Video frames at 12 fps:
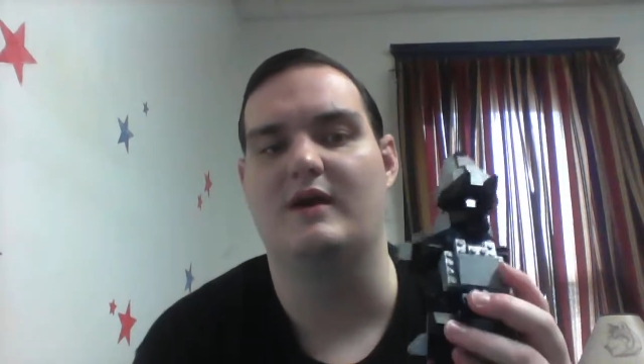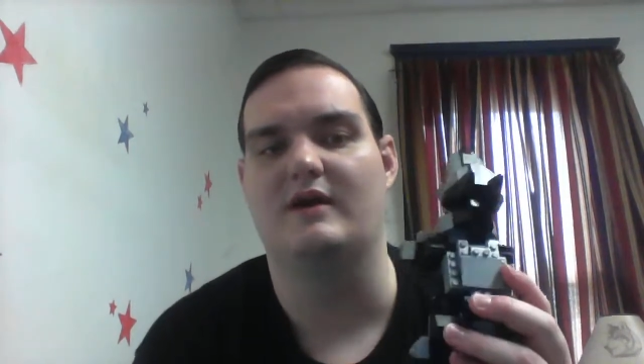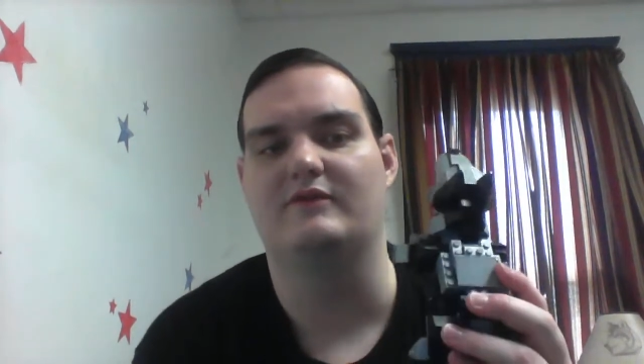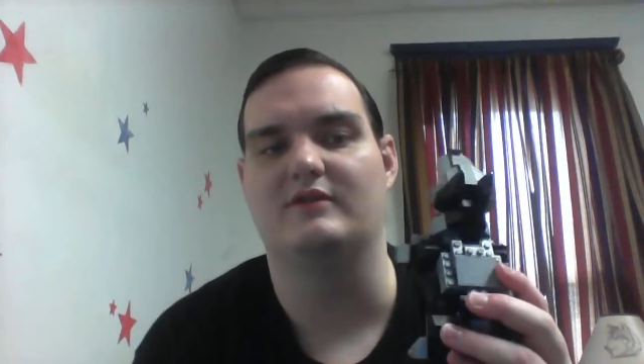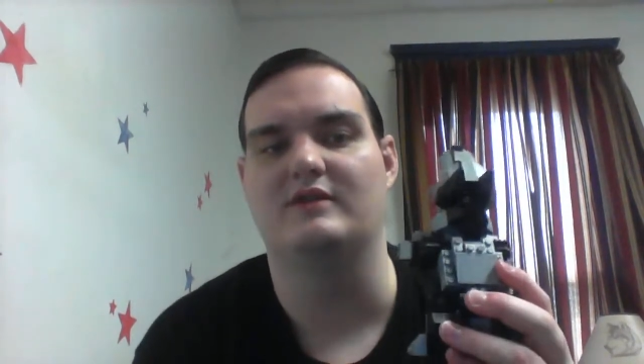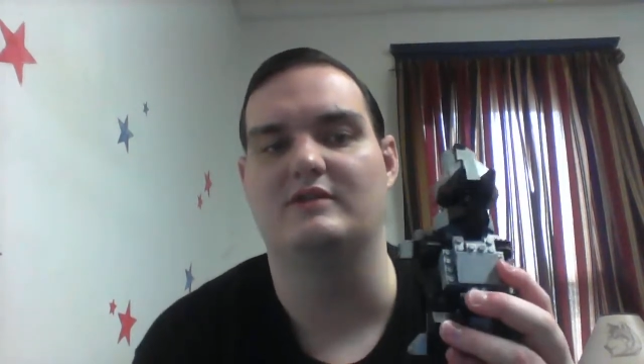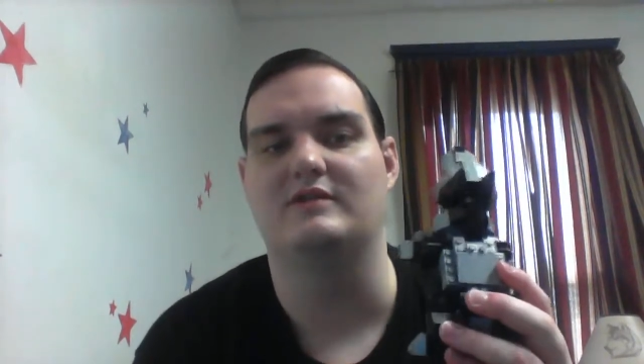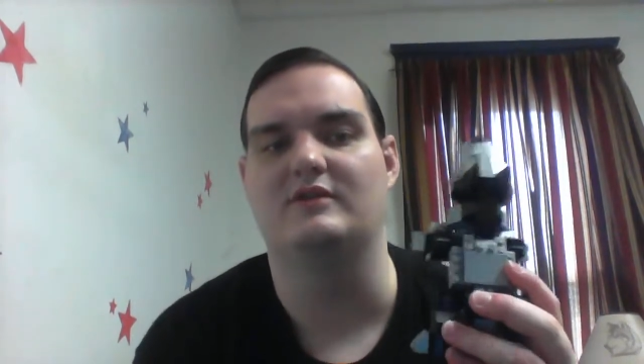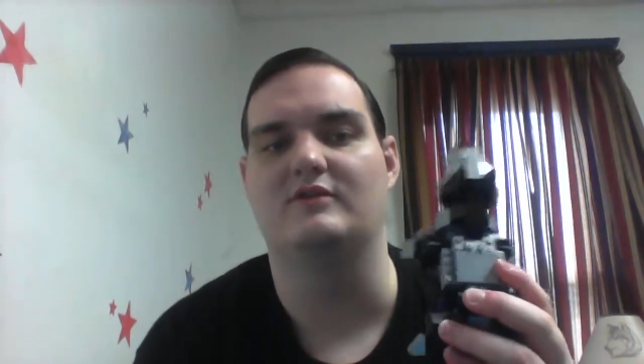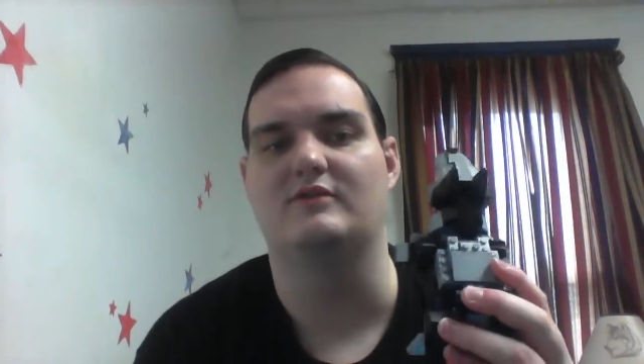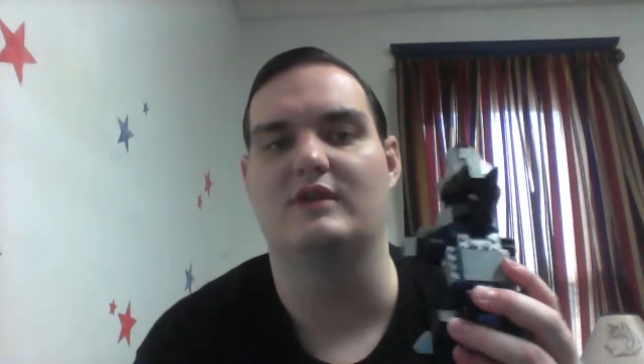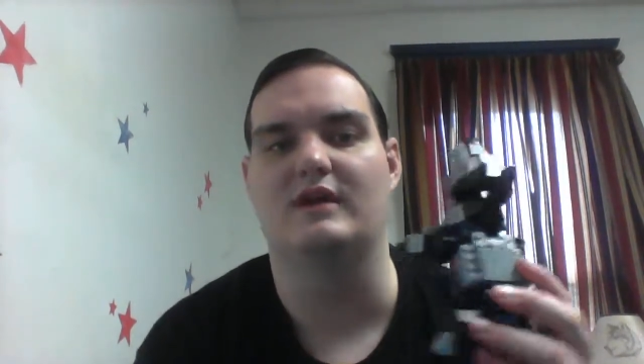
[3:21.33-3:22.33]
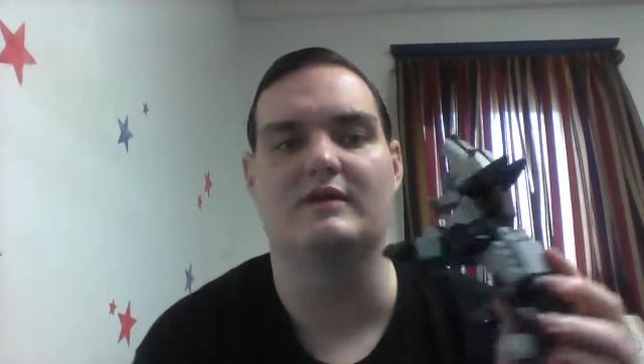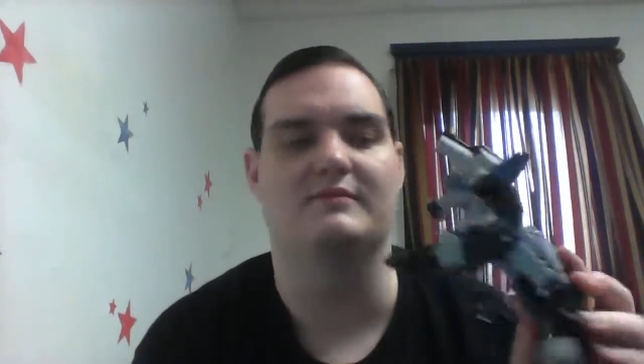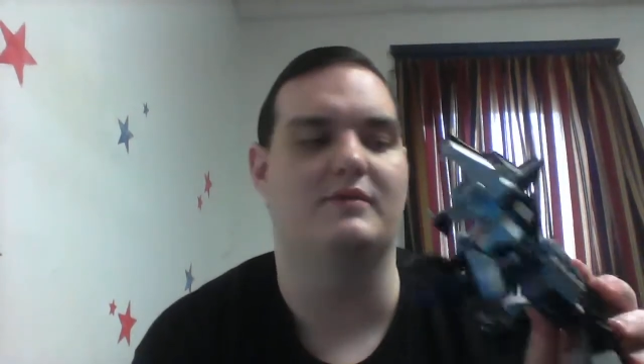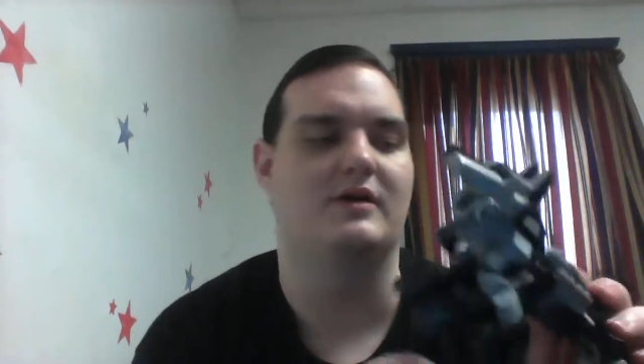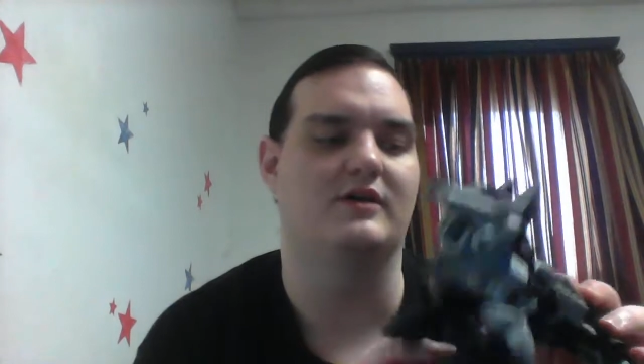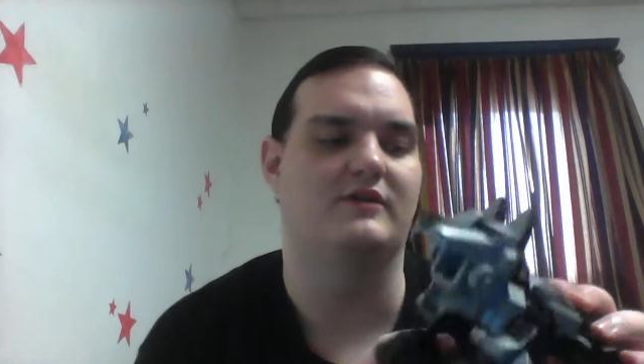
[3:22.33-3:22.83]
having to
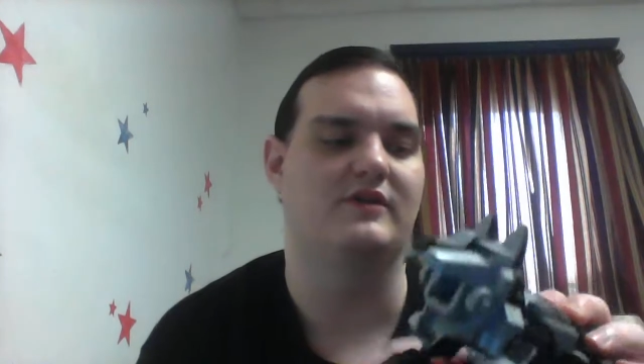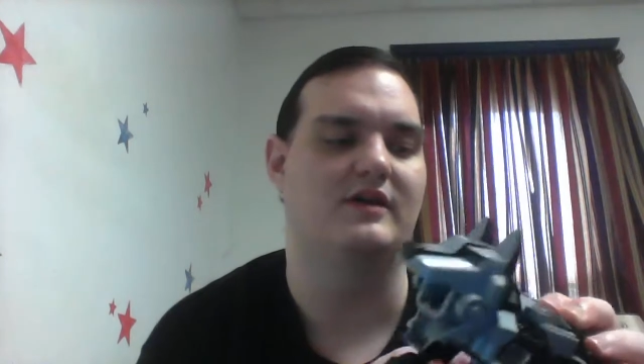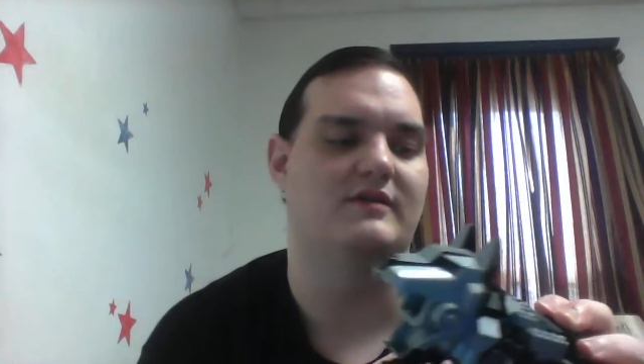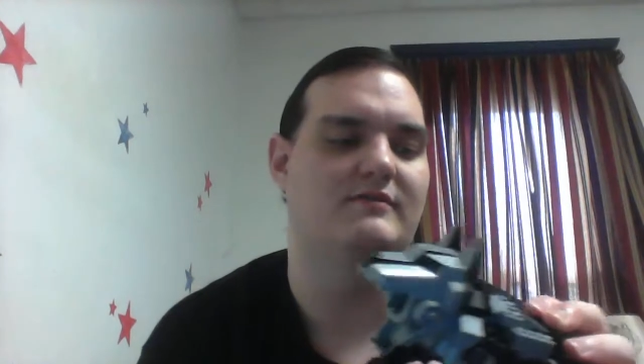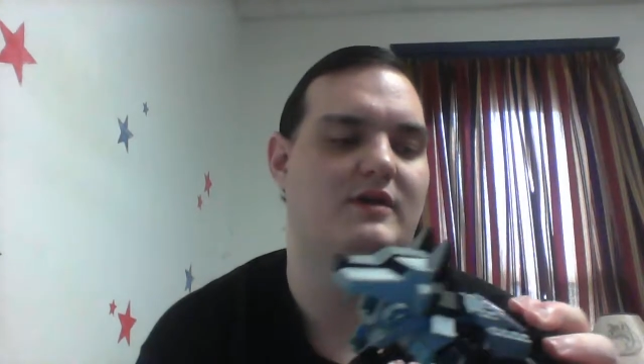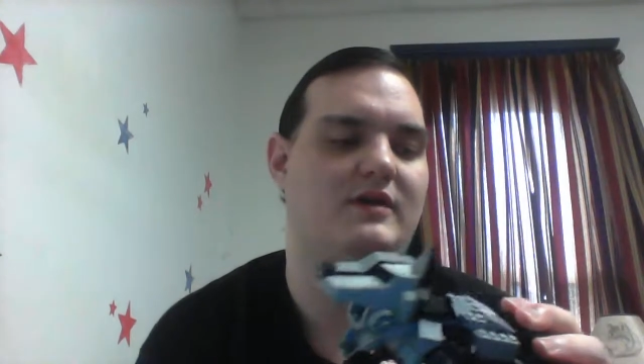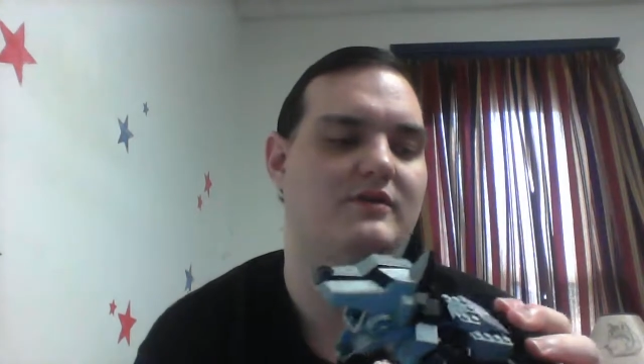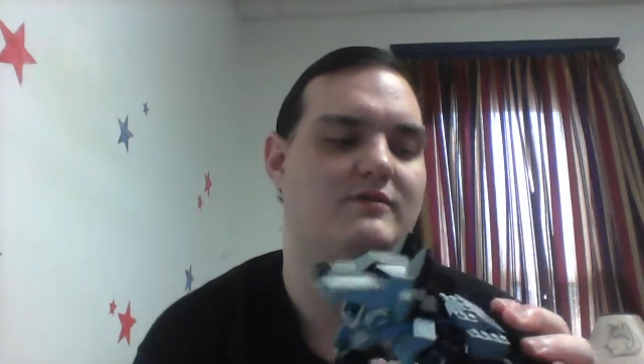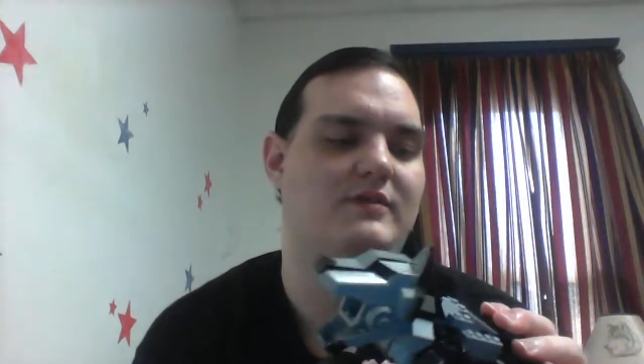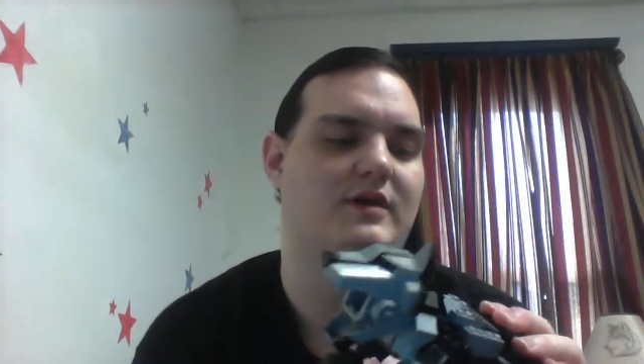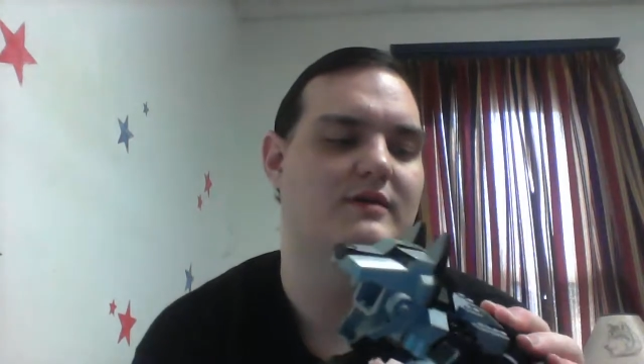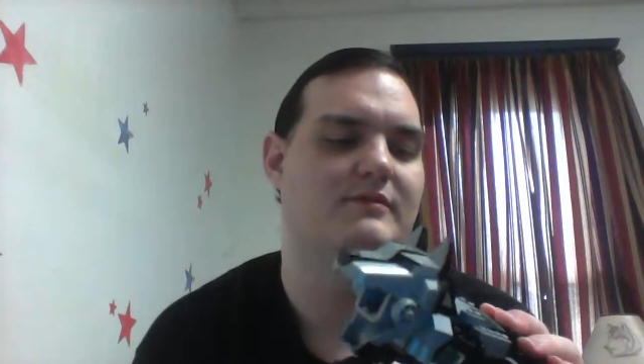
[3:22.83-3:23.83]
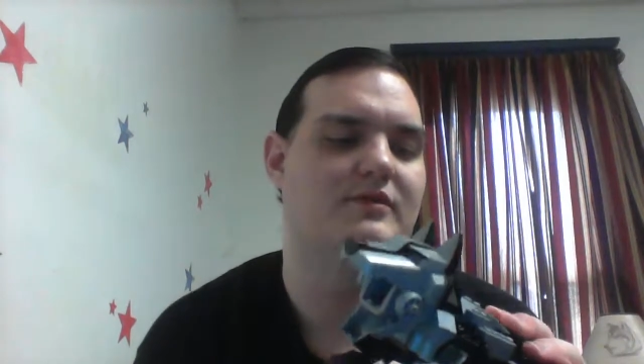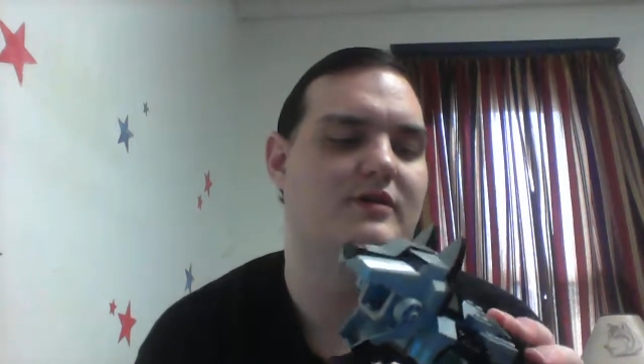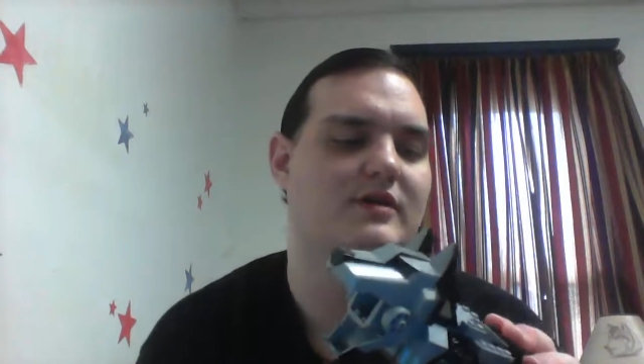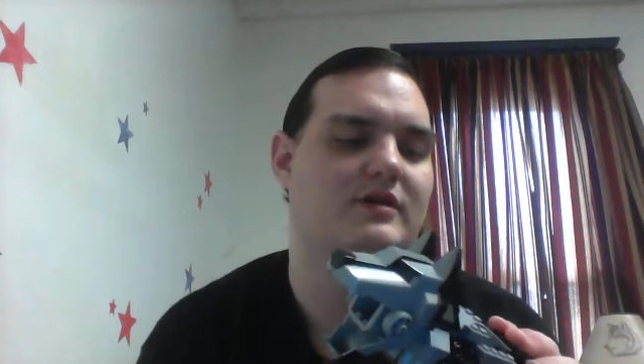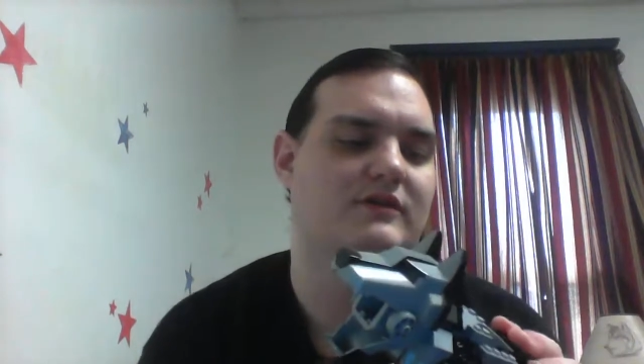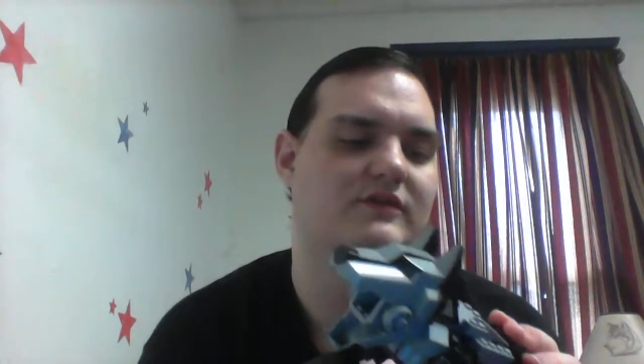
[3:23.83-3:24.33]
take parts out of my other Mega
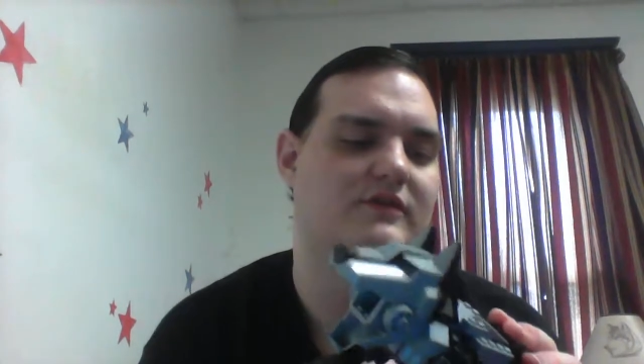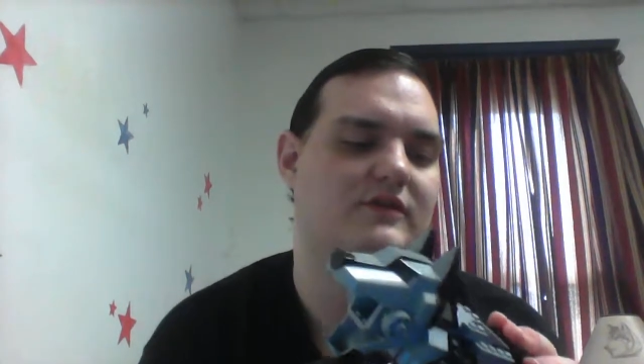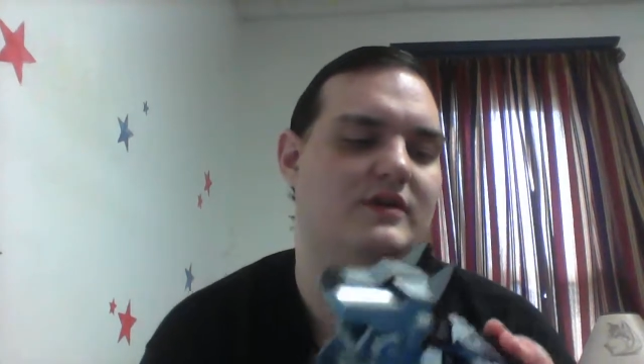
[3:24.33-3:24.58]
Bloks.